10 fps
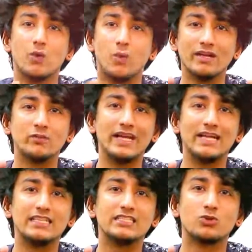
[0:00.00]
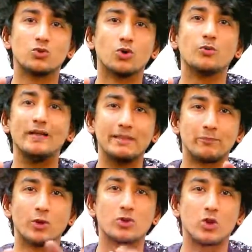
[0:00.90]
One way is to go to
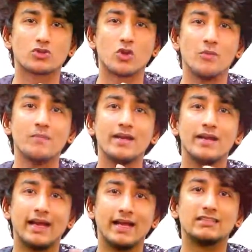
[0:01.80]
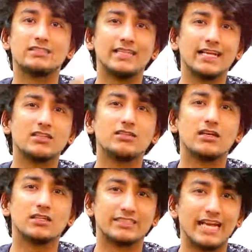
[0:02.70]
beatport.com and check
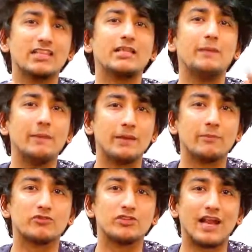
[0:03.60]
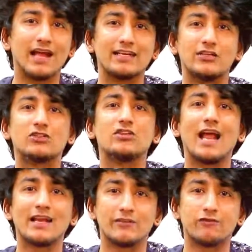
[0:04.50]
the BPM of the track into the
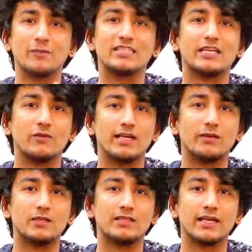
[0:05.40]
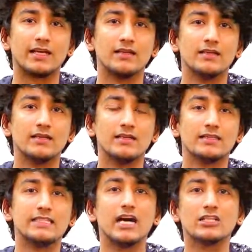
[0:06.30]
track information available there.
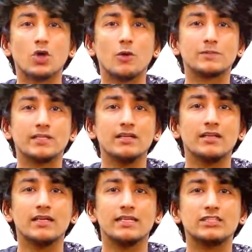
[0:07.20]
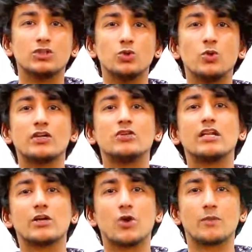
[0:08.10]
The other option is to do it on
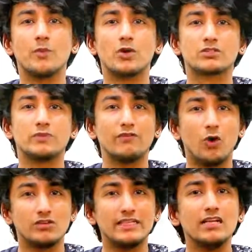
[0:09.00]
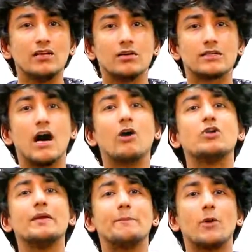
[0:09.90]
the record box. We've already learned how
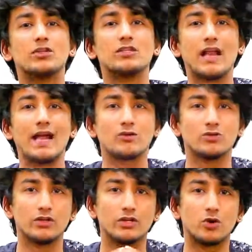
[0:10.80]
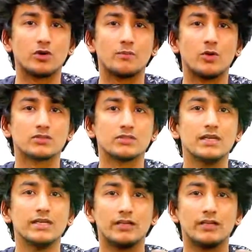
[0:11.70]
to import a track onto record box.